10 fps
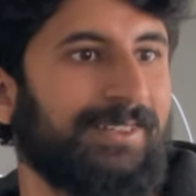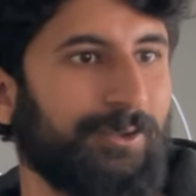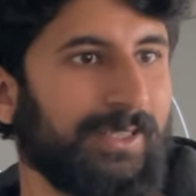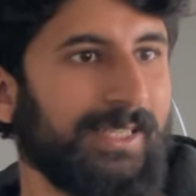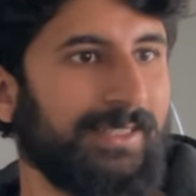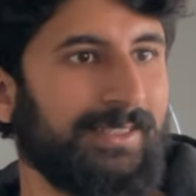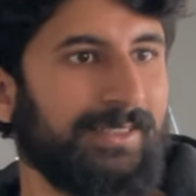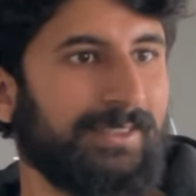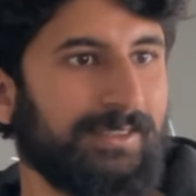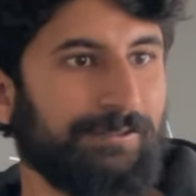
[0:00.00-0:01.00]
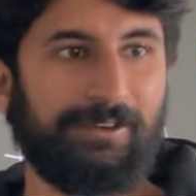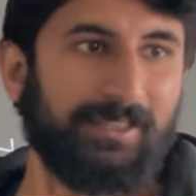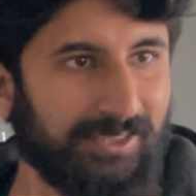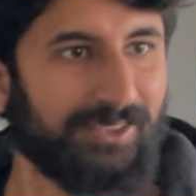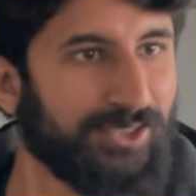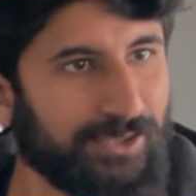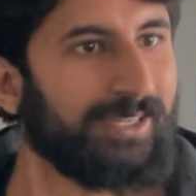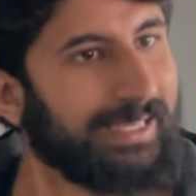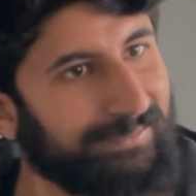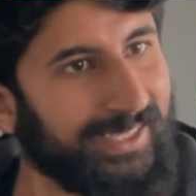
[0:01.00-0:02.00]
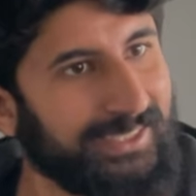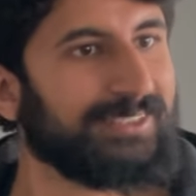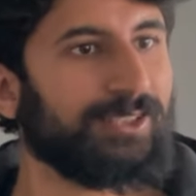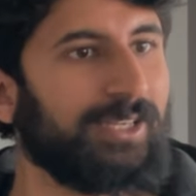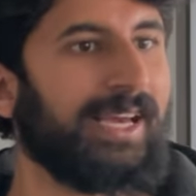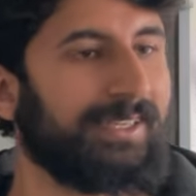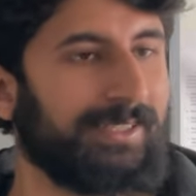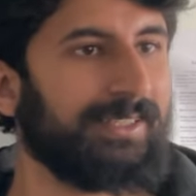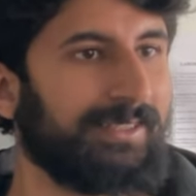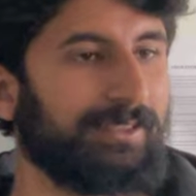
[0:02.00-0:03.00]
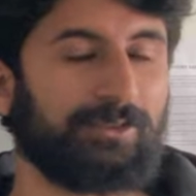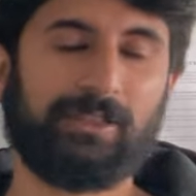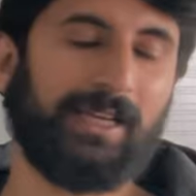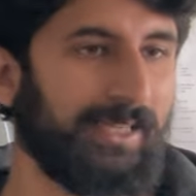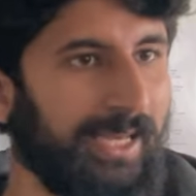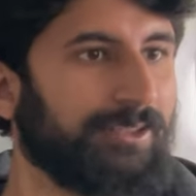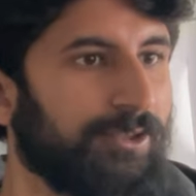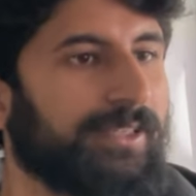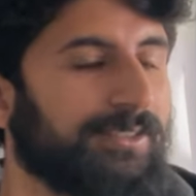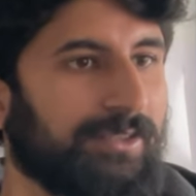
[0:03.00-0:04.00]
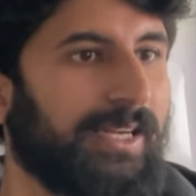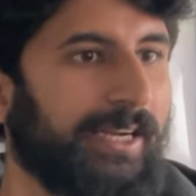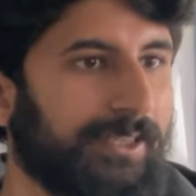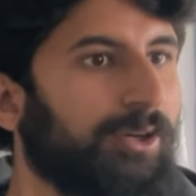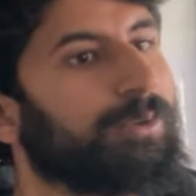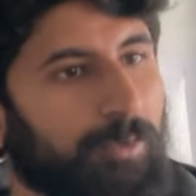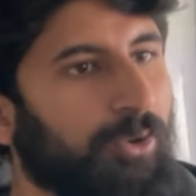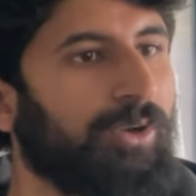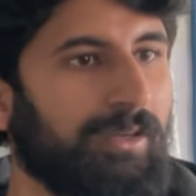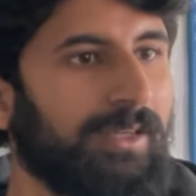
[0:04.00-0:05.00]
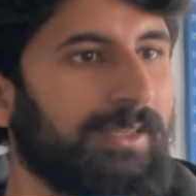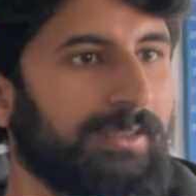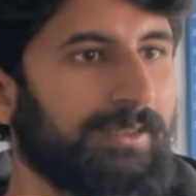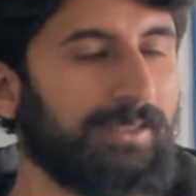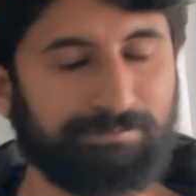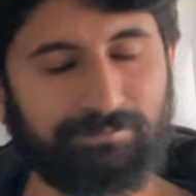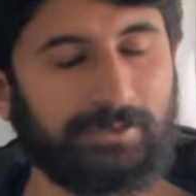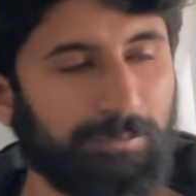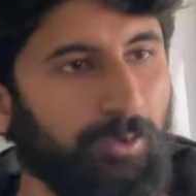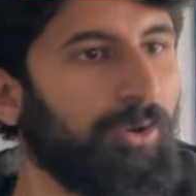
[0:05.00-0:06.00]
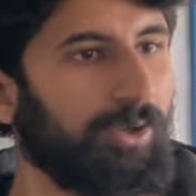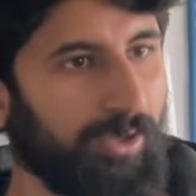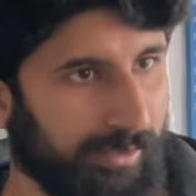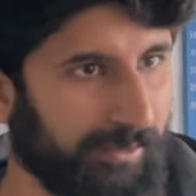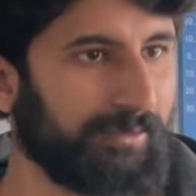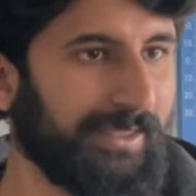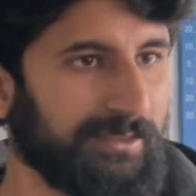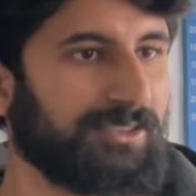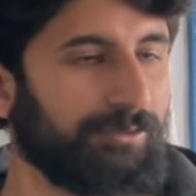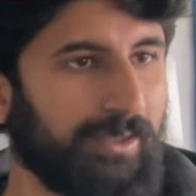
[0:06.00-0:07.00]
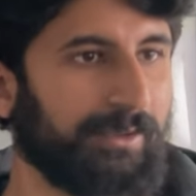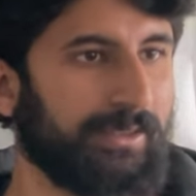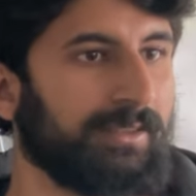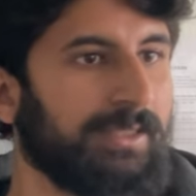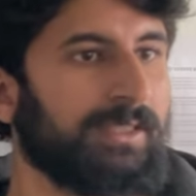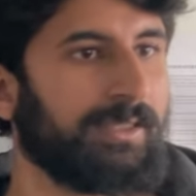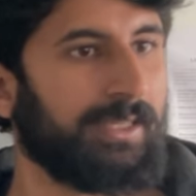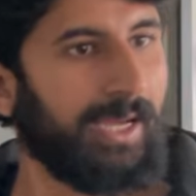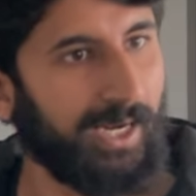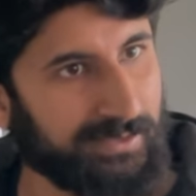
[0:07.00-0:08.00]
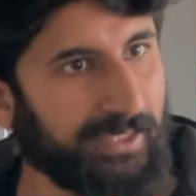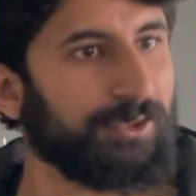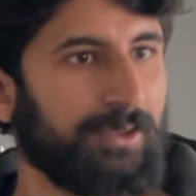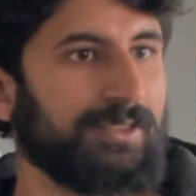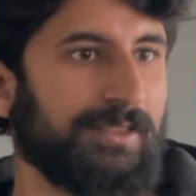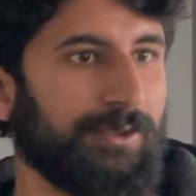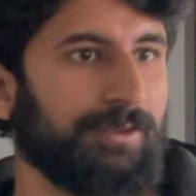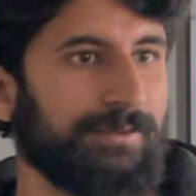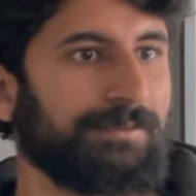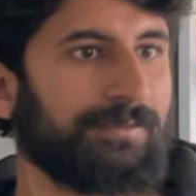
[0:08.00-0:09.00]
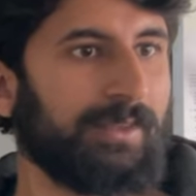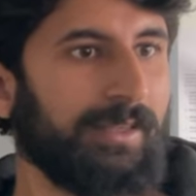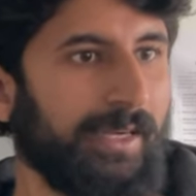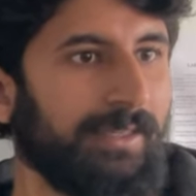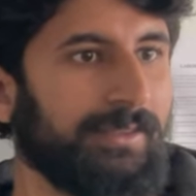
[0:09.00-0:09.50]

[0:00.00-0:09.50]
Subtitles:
Okay. The function does not have any singularity, any isolated singularity or pole or essential whatever at z equal to 0, right?